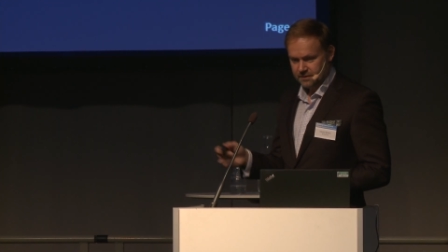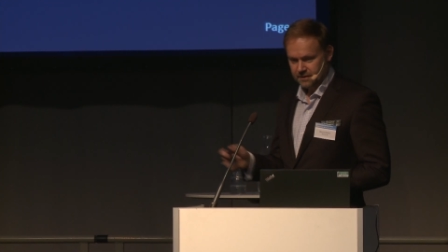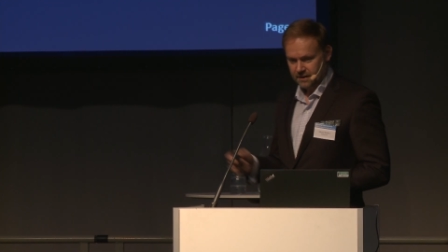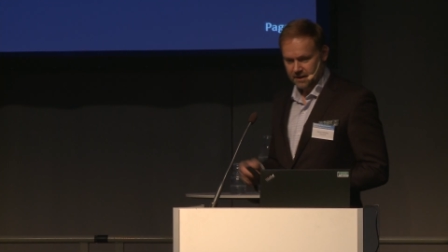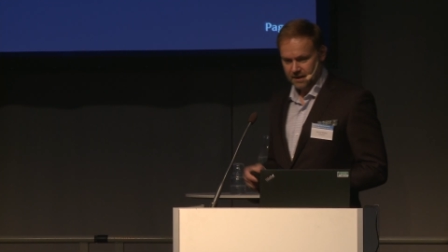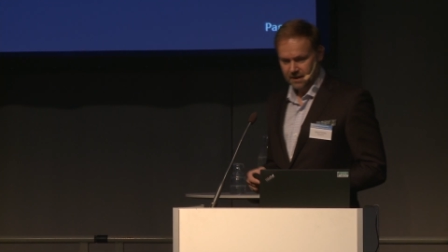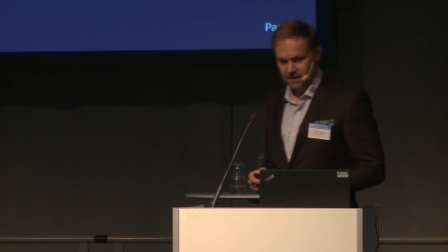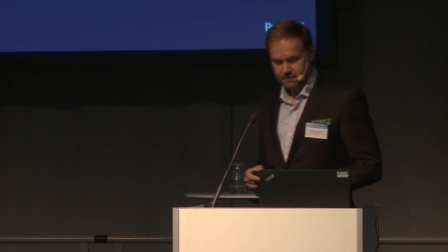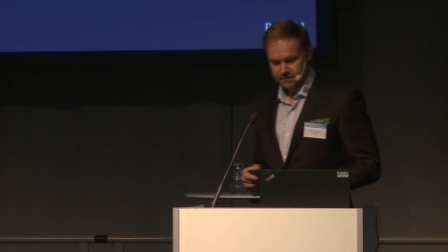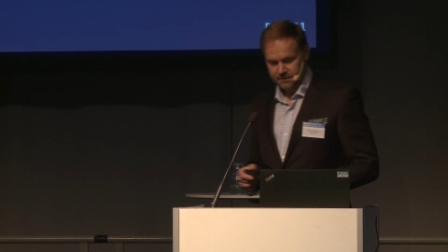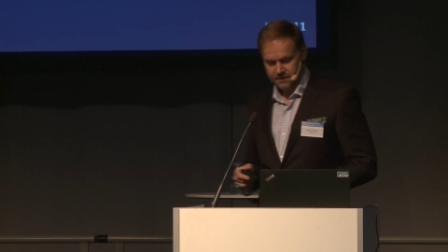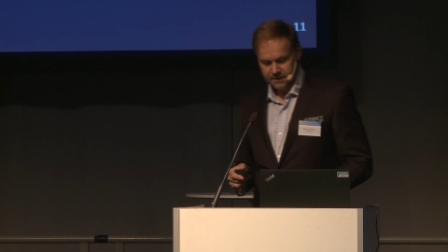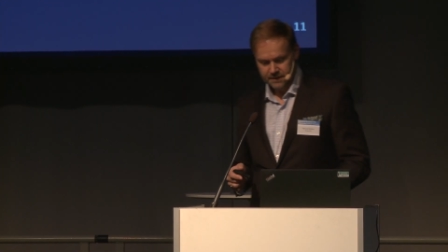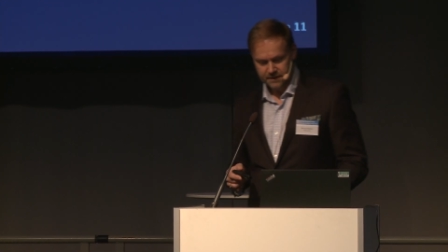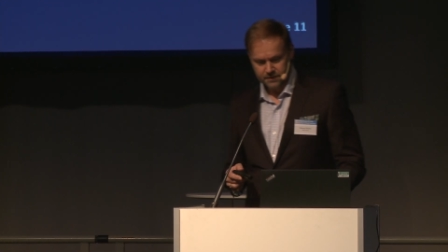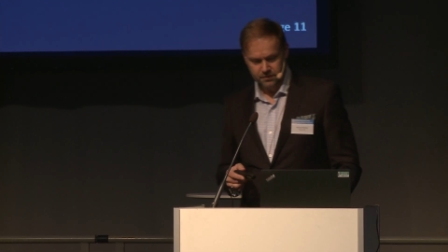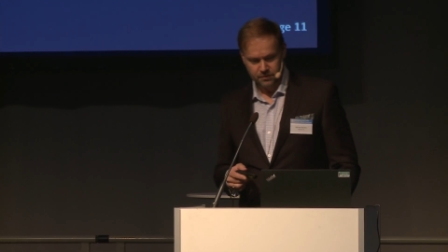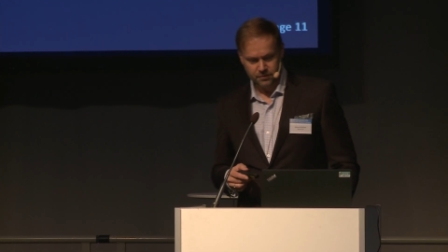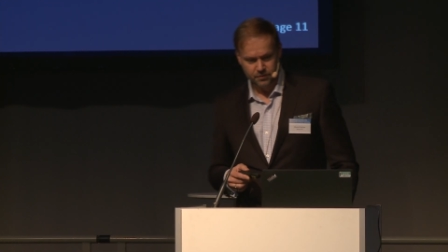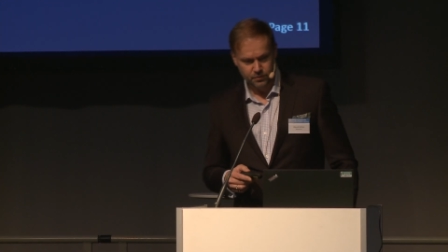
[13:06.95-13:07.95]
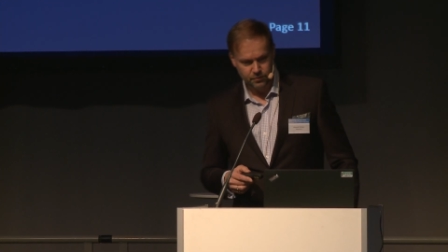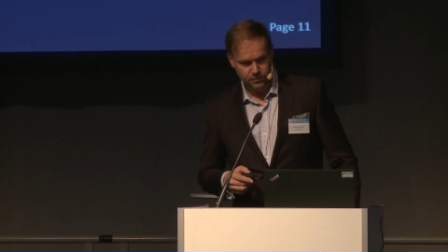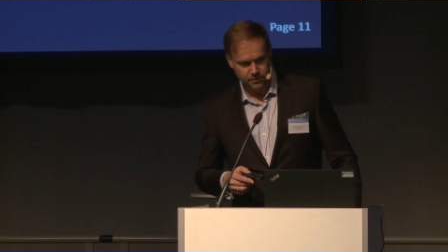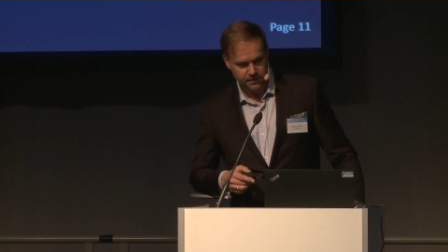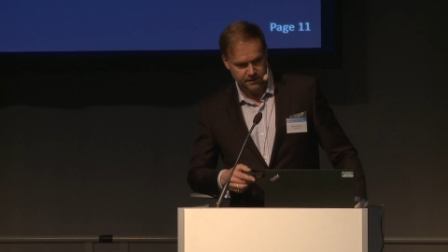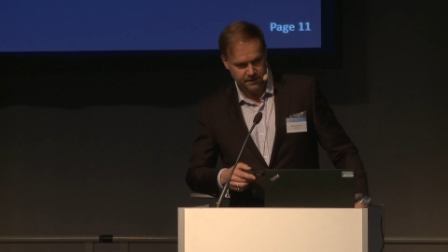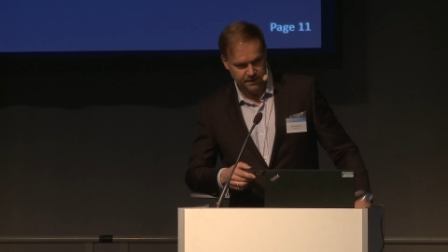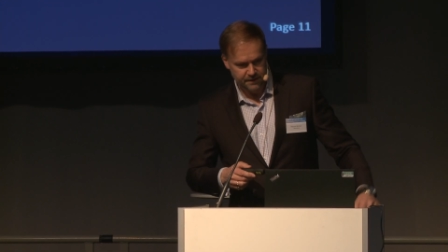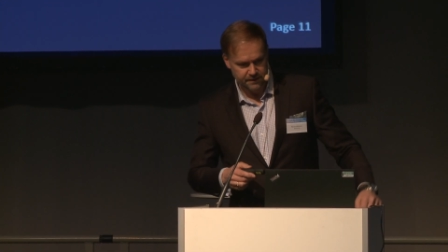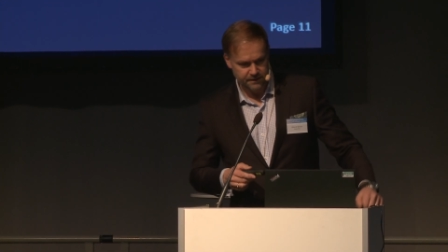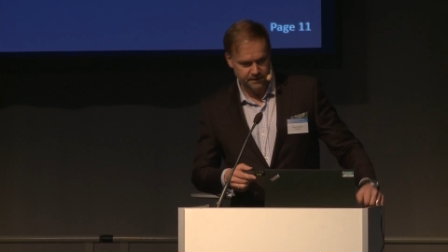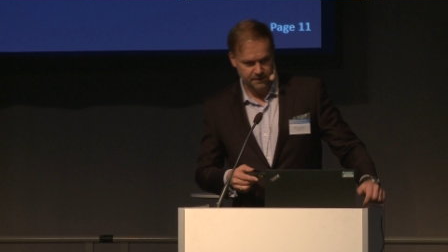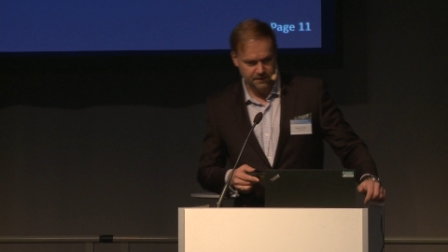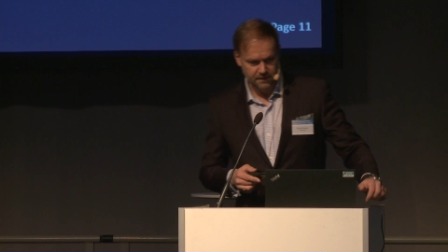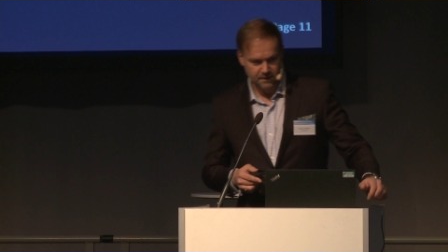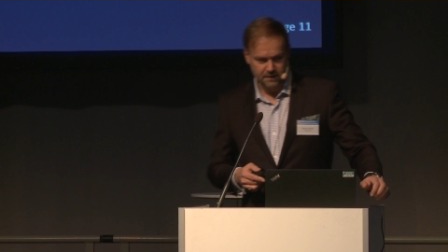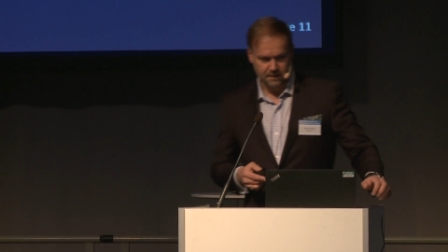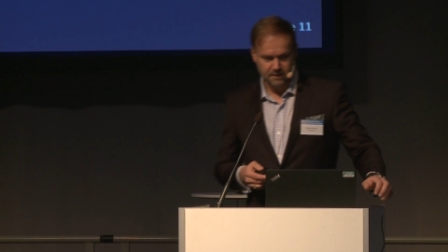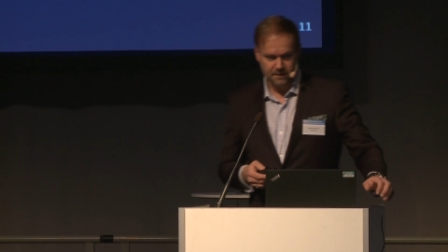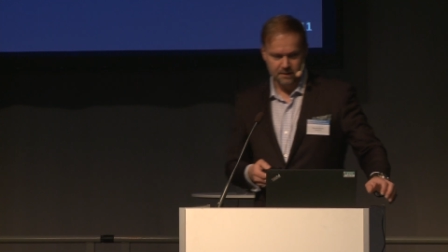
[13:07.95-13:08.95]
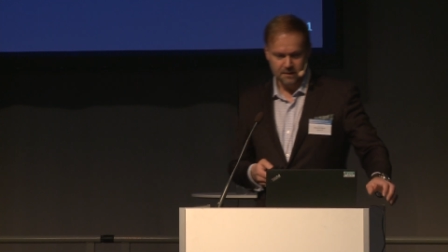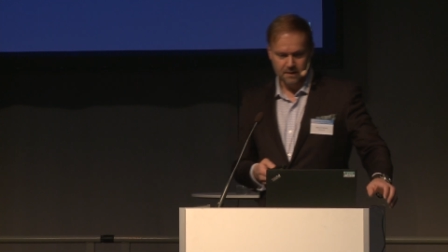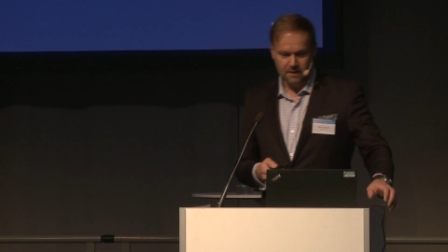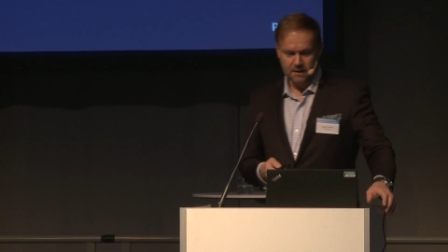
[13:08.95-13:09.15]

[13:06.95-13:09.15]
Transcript: they have introduced this uh,